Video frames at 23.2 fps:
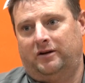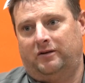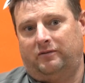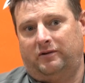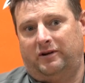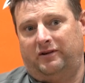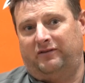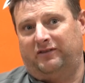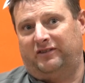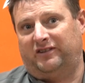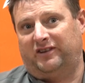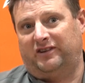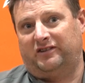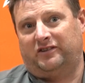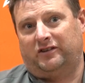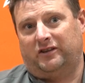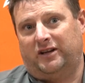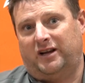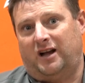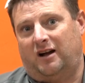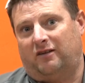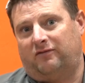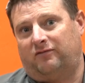we've
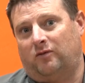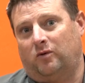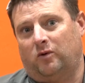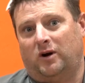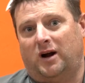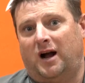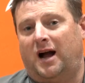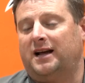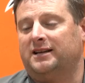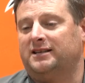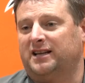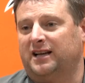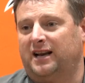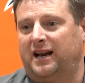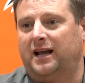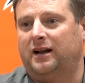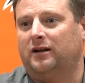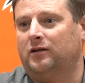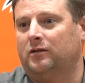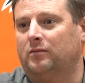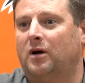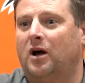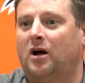essentially got 4 guys that can
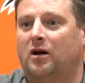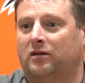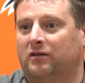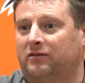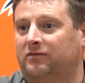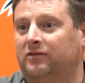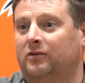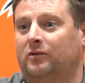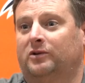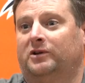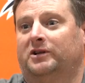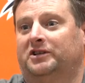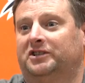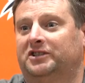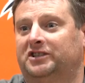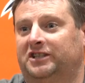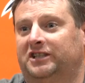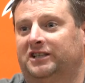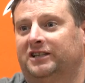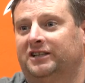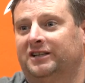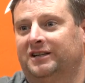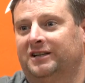handle the ball on the floor
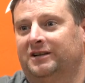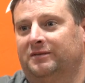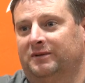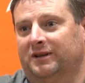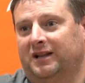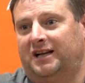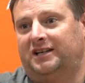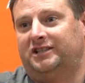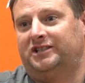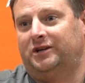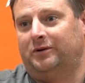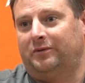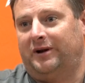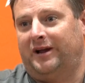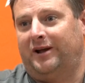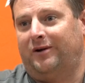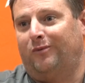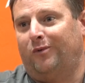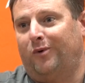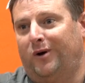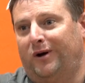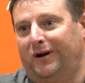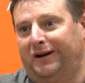this year. Last year we
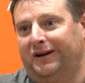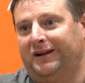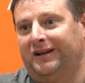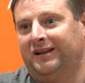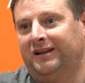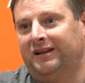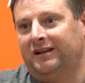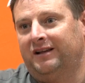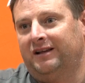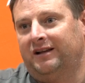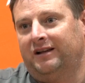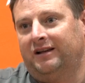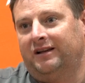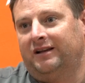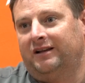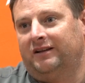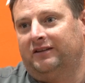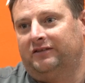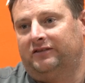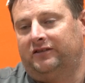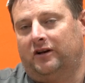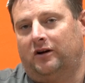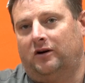had 1.
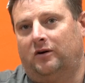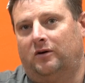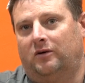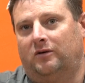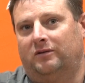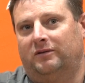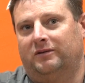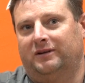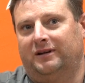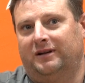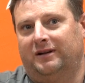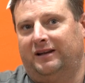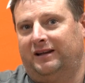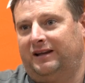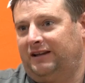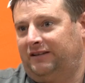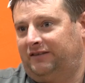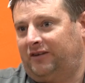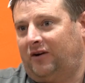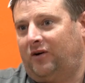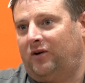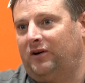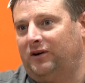So
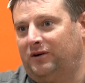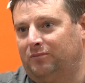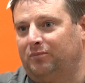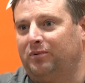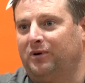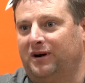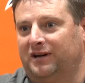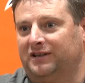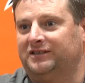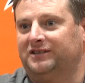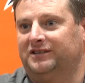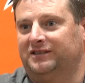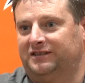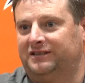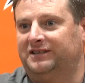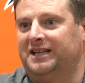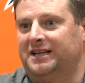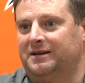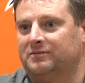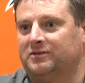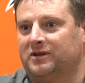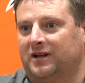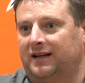it's hard to press
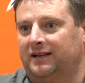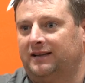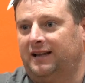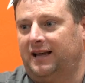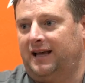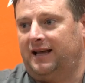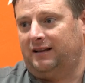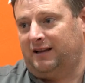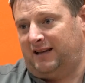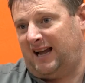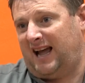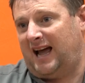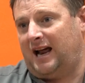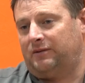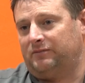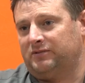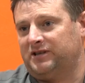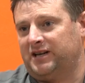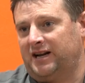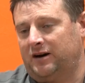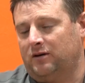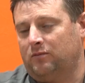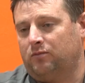teams like that. Like
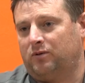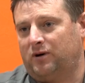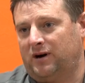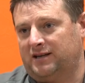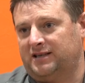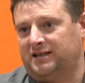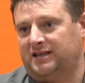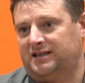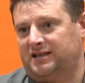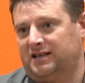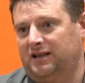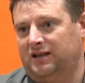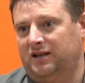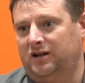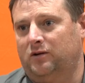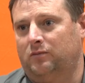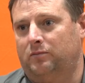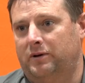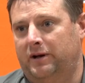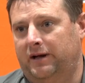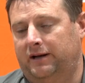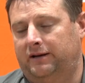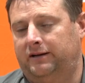Adams State will press us a
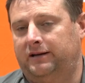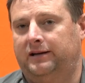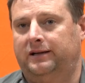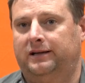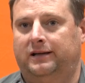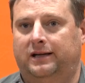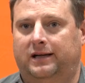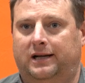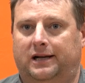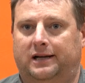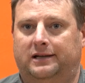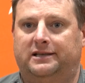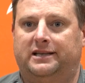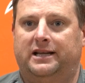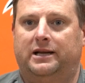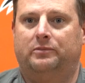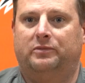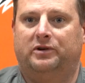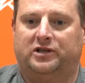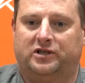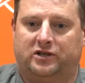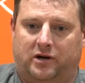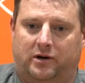little bit. A
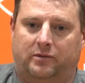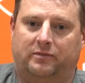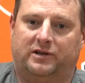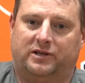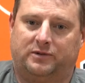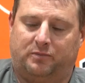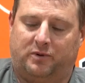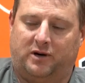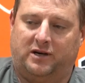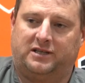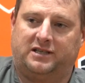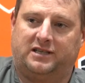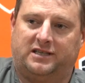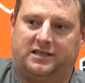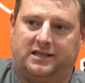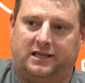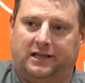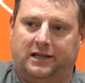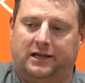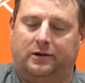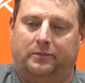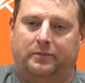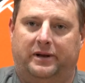team we scrimmage press us
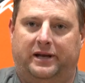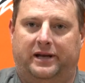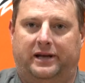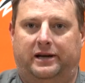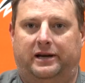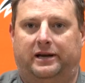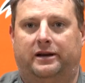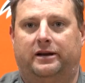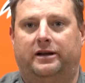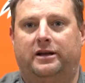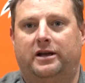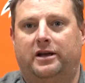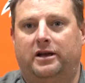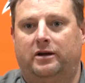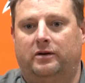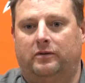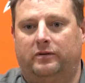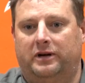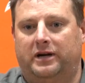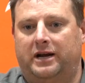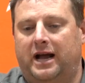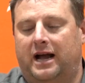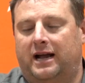a little bit. And
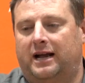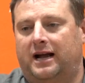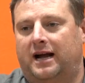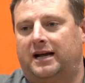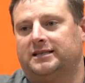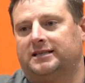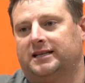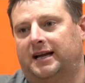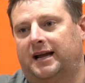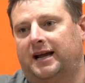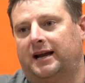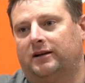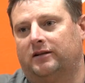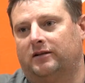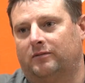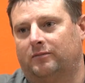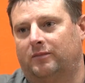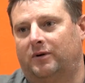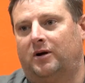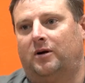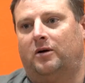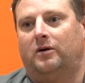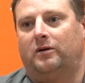when you got guys that can handle the
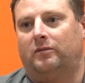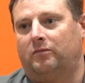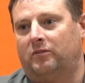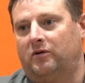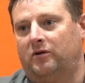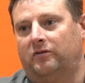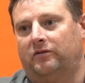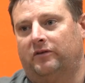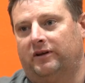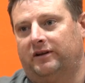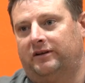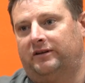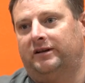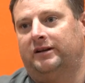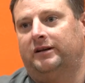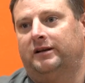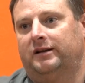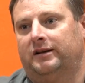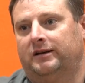ball and move it,